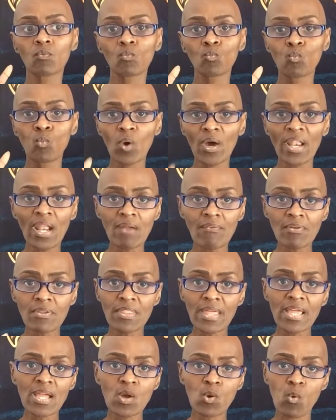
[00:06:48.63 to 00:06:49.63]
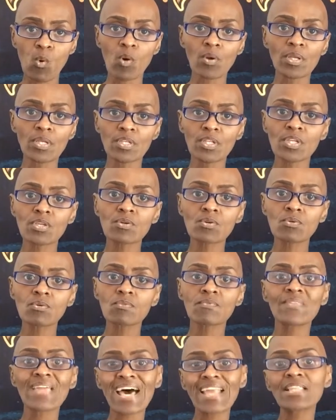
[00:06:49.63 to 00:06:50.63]
whatever they quoted
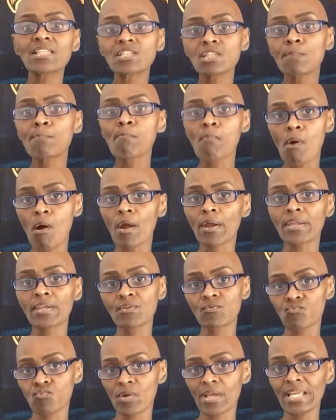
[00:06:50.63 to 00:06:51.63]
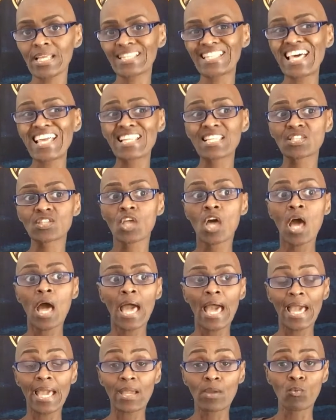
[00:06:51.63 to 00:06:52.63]
you, that is the market rate. That is
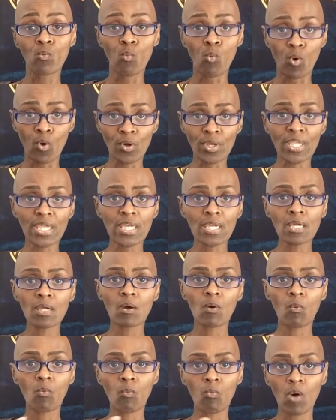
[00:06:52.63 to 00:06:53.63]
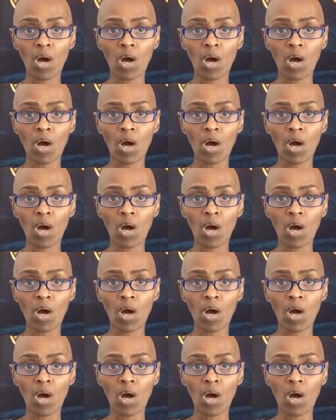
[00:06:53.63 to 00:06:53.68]
a working